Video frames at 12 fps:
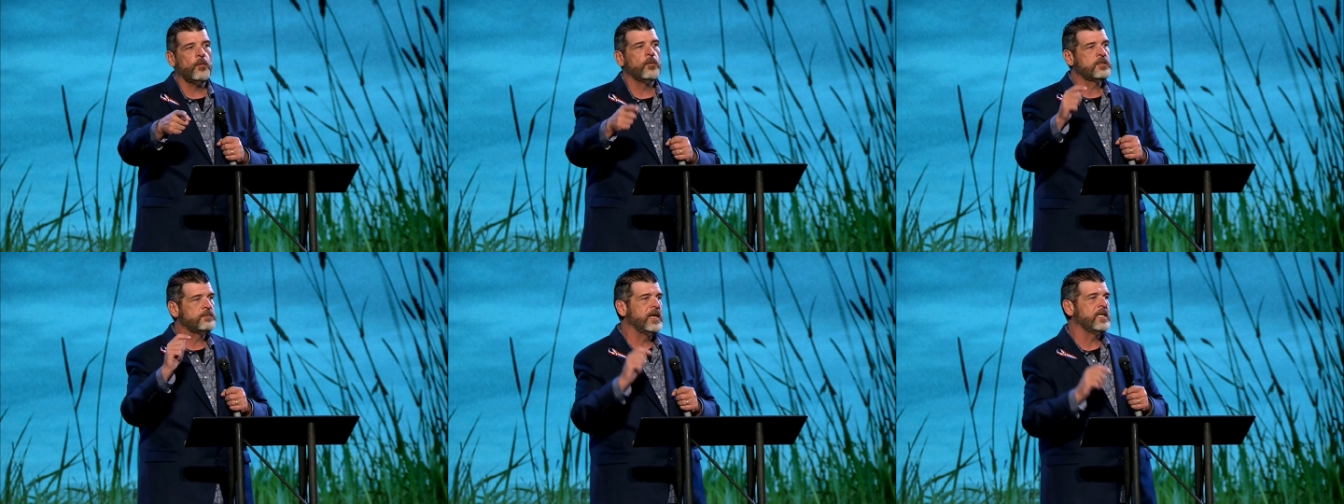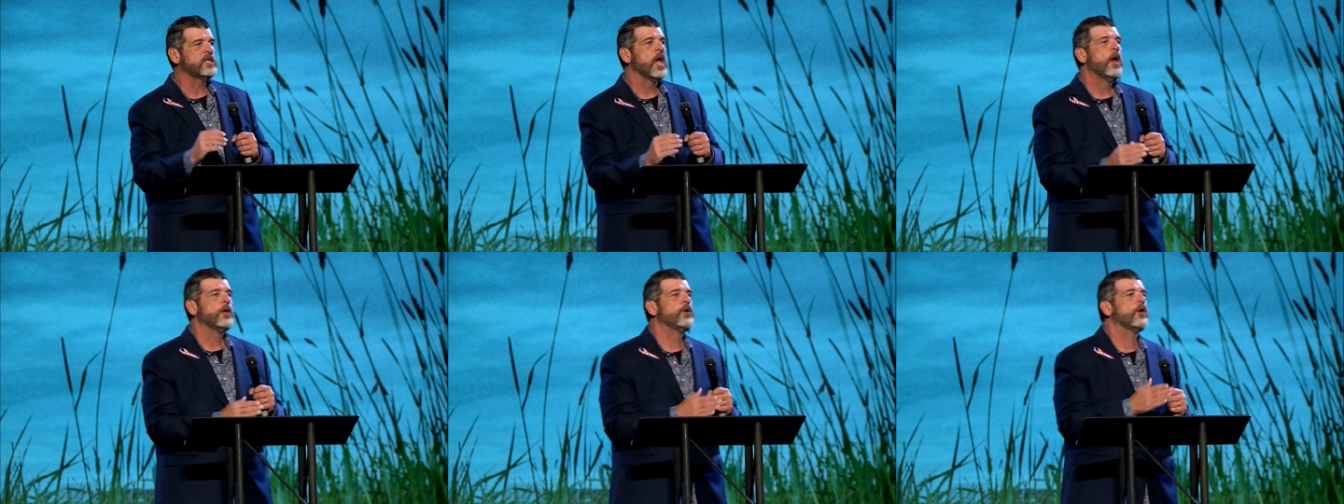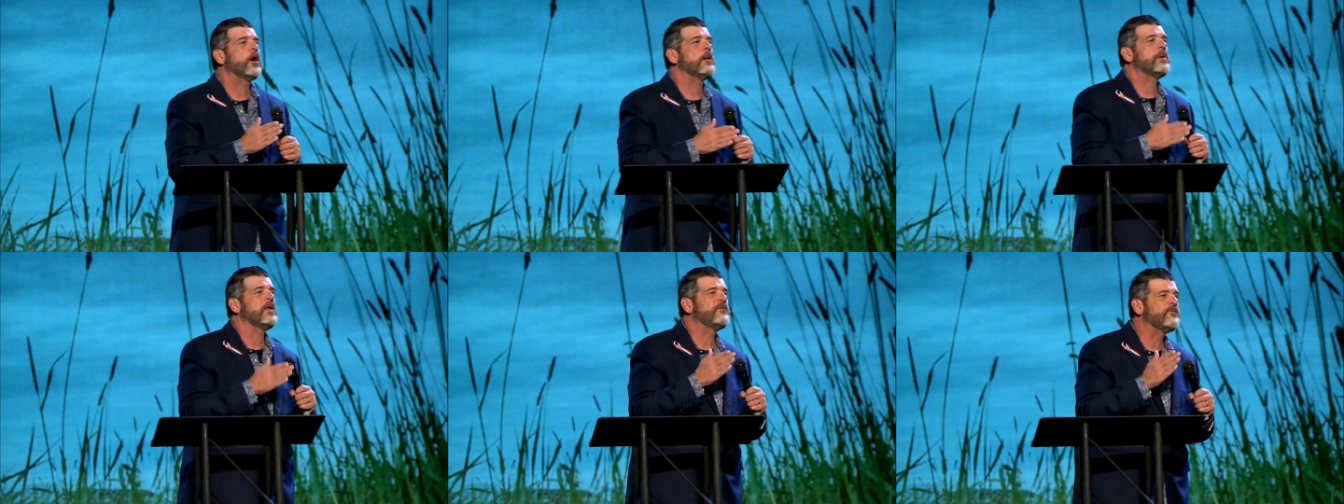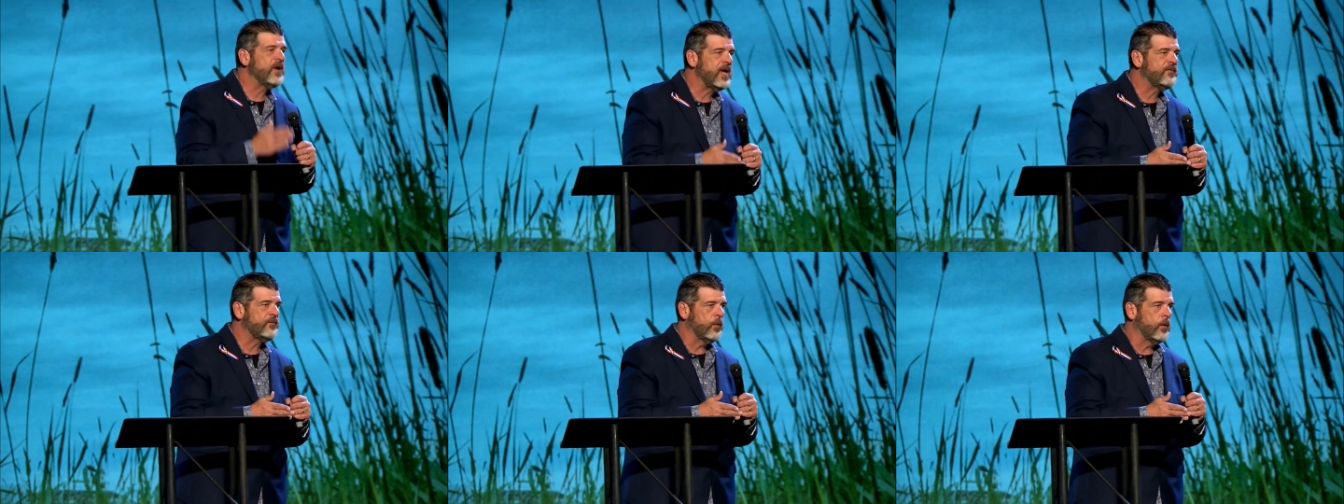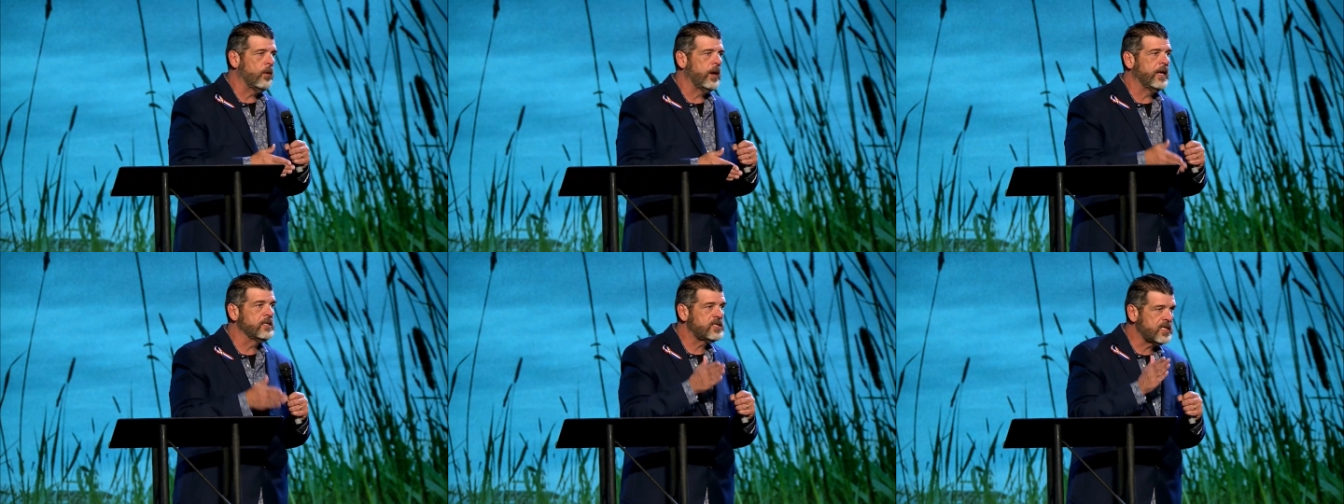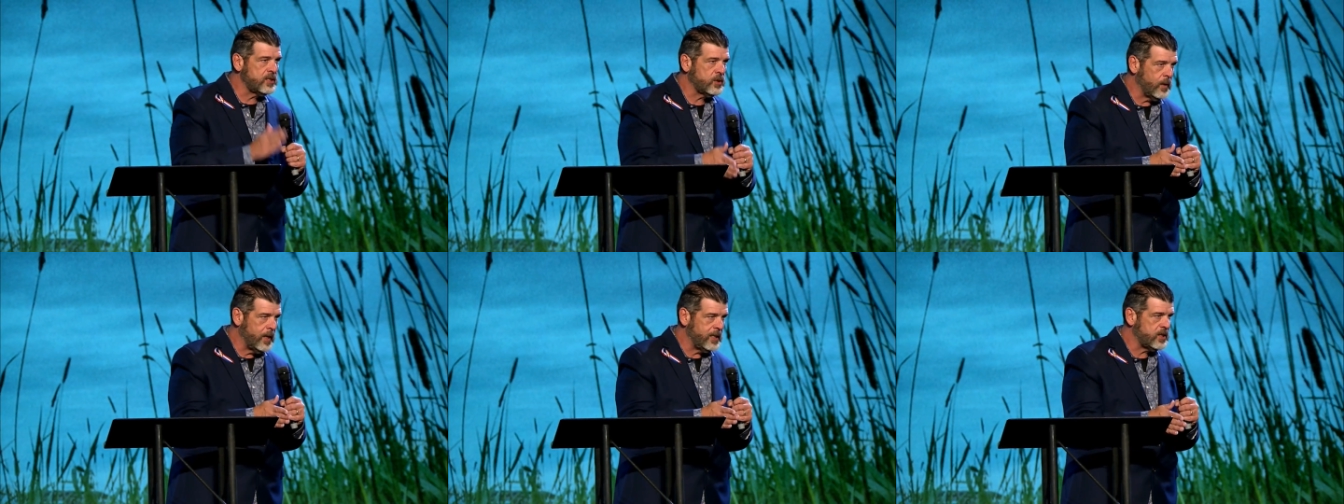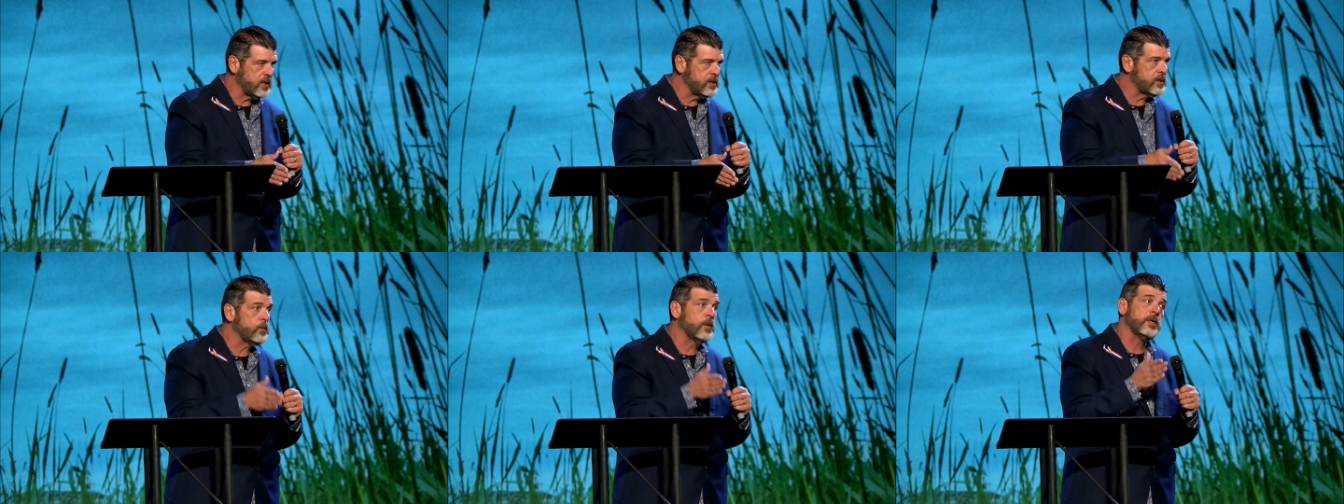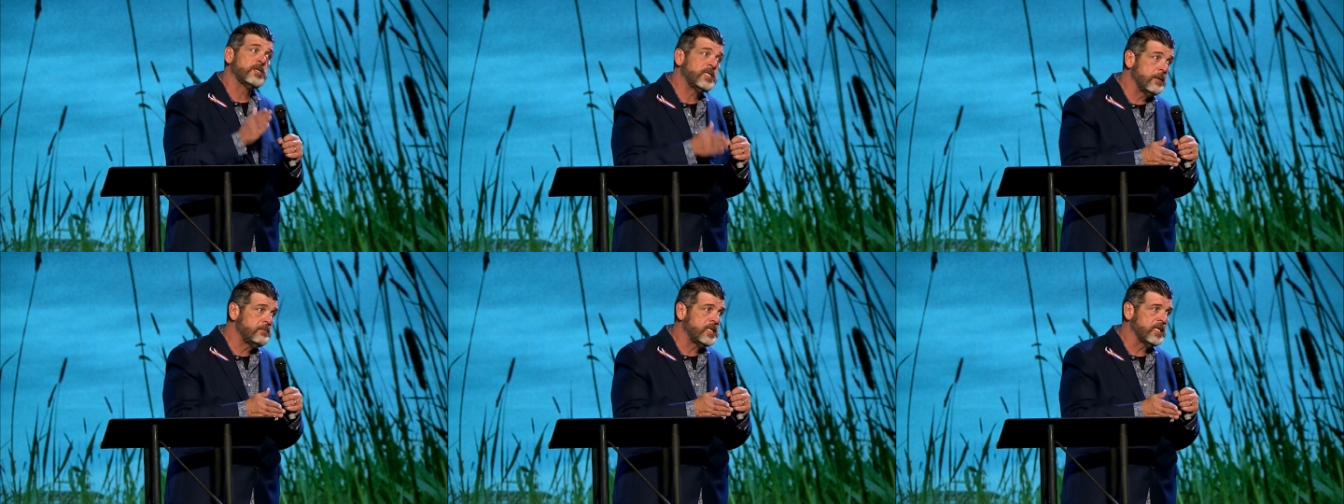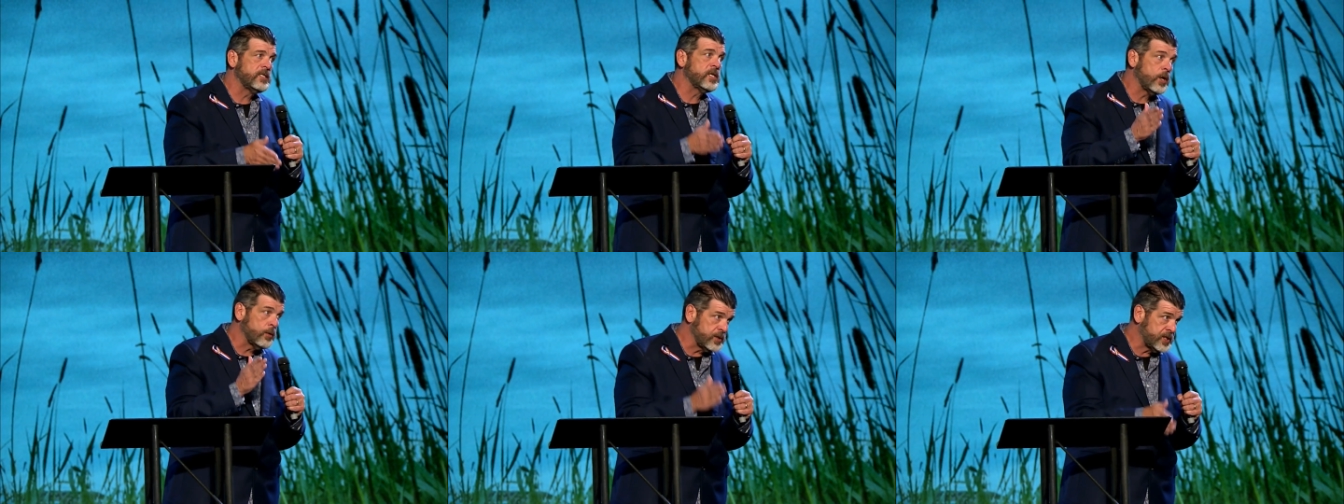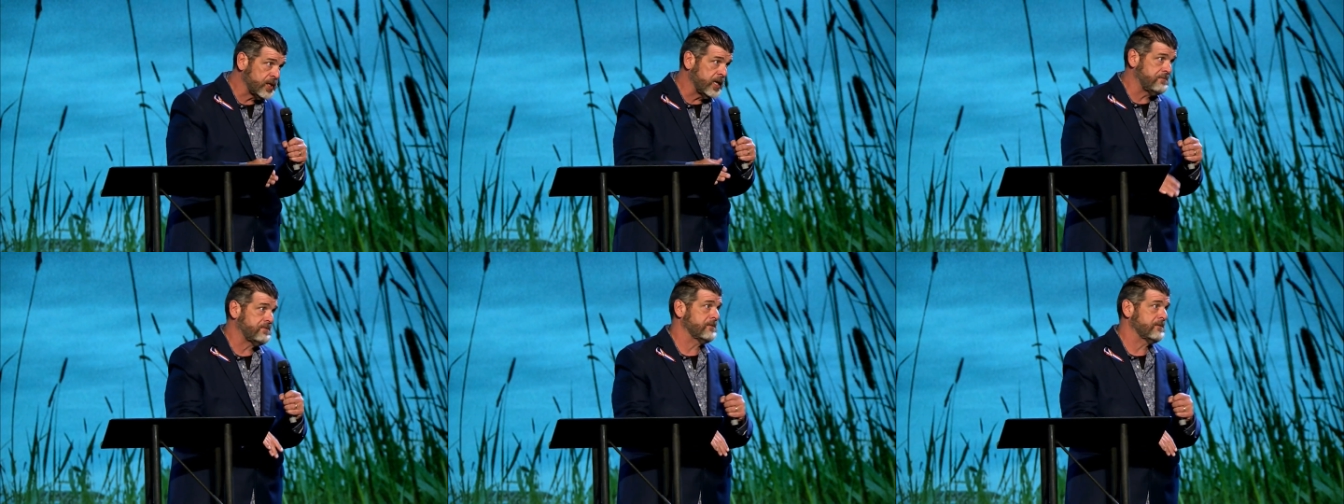which means you're going to be faithful in situations where you're tempted to go to sleep.